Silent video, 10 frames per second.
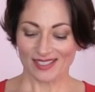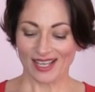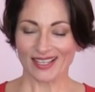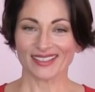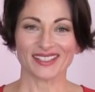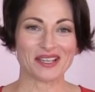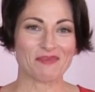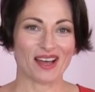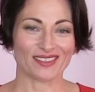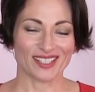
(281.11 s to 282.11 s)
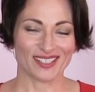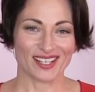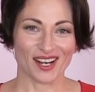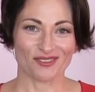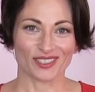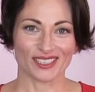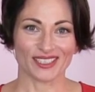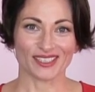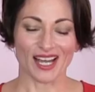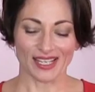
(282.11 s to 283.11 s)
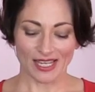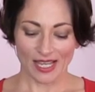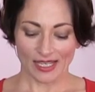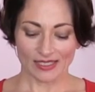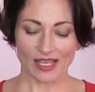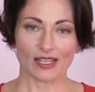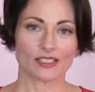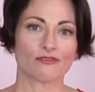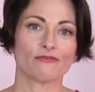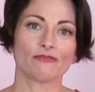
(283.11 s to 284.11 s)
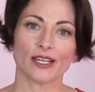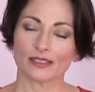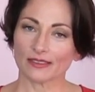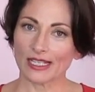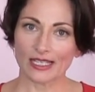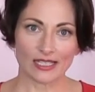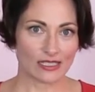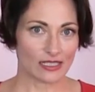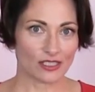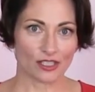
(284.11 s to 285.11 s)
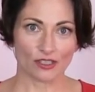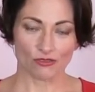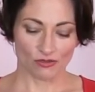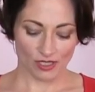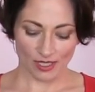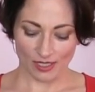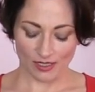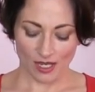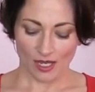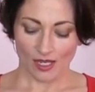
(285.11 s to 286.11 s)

Secondly, about these that I really like is that it's very easy to use these.